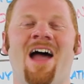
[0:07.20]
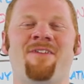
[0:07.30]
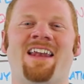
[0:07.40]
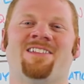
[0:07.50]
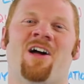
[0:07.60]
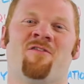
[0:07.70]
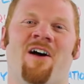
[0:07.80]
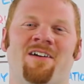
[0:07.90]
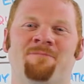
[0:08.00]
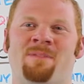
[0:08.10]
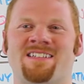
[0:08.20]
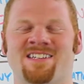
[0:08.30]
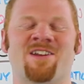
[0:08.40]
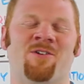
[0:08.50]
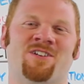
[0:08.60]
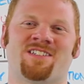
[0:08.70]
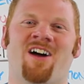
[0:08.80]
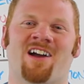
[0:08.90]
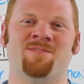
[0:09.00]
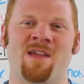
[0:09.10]
I've had a lot of business owners
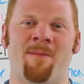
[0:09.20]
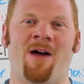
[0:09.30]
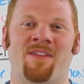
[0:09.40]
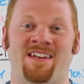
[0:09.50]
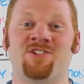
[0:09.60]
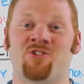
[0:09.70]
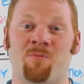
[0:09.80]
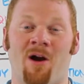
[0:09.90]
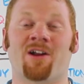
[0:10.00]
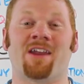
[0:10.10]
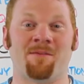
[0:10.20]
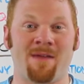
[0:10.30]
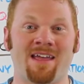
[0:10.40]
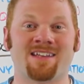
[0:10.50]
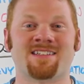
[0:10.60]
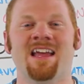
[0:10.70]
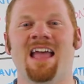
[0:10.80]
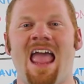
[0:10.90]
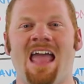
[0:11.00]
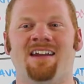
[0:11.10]
talk to me about the digital marketing mix
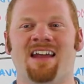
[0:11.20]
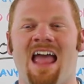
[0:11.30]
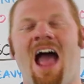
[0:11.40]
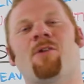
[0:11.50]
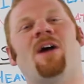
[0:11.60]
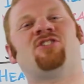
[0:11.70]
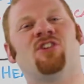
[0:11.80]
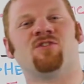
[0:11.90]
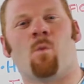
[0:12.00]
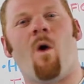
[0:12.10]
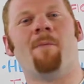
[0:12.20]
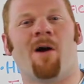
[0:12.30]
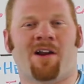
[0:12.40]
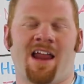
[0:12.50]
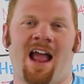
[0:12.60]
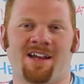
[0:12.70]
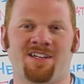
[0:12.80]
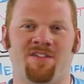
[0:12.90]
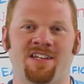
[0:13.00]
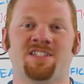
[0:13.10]
and how do I choose what marketing
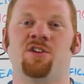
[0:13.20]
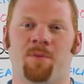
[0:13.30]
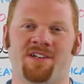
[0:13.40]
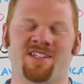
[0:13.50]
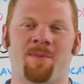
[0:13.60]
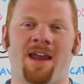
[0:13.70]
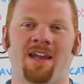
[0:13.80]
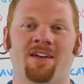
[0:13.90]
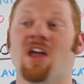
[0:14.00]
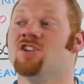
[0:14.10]
activities to participate in.